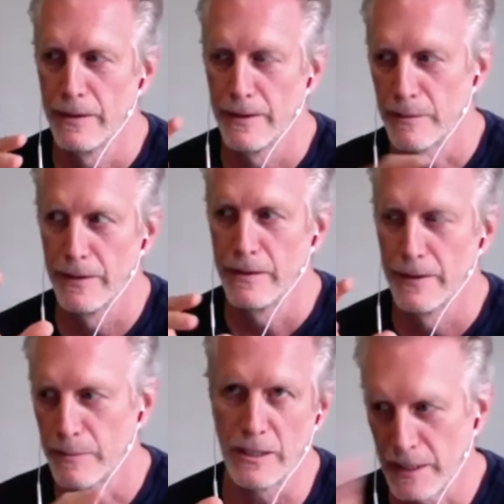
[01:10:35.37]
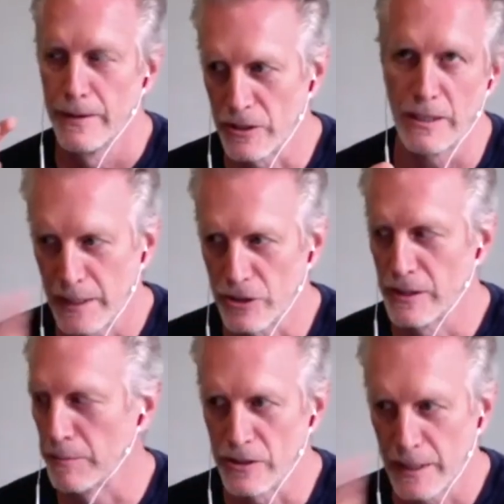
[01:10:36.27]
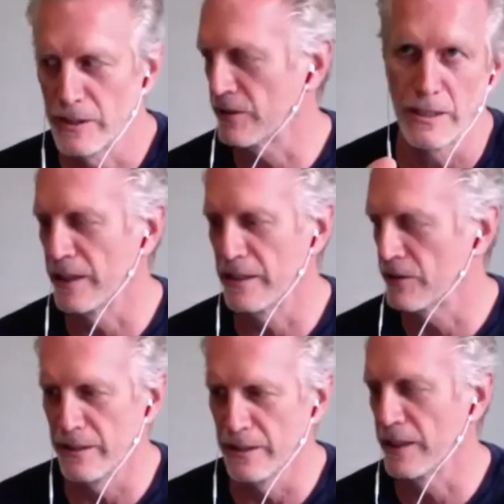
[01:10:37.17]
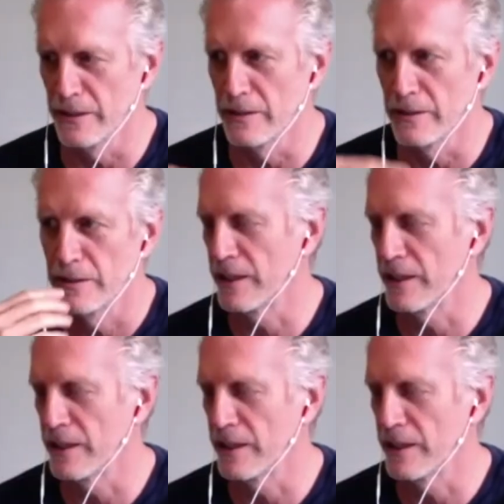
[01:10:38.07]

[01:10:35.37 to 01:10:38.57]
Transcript: Some guy lectures, they pass around a till.